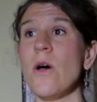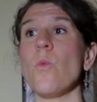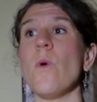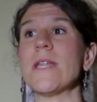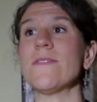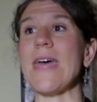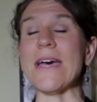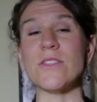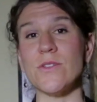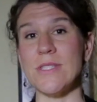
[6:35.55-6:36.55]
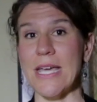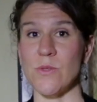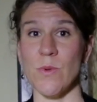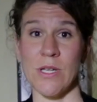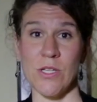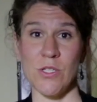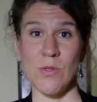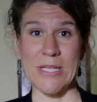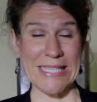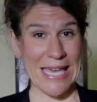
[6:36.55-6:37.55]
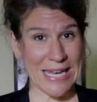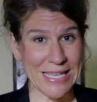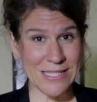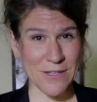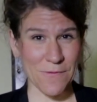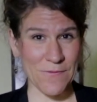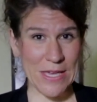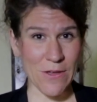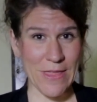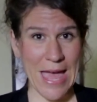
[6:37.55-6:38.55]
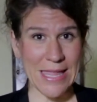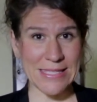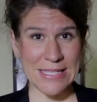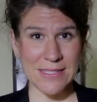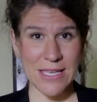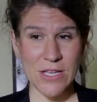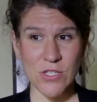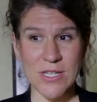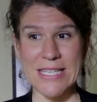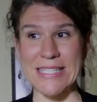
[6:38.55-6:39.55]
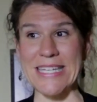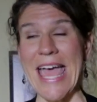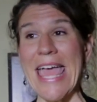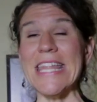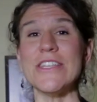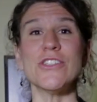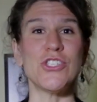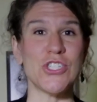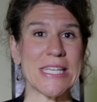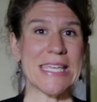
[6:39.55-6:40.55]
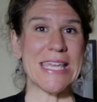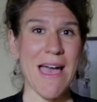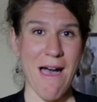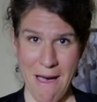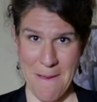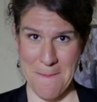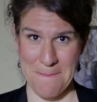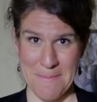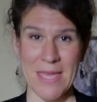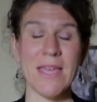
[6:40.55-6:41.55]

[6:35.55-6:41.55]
One exercise we're going to do to get us to feel that sensation is an NG hum.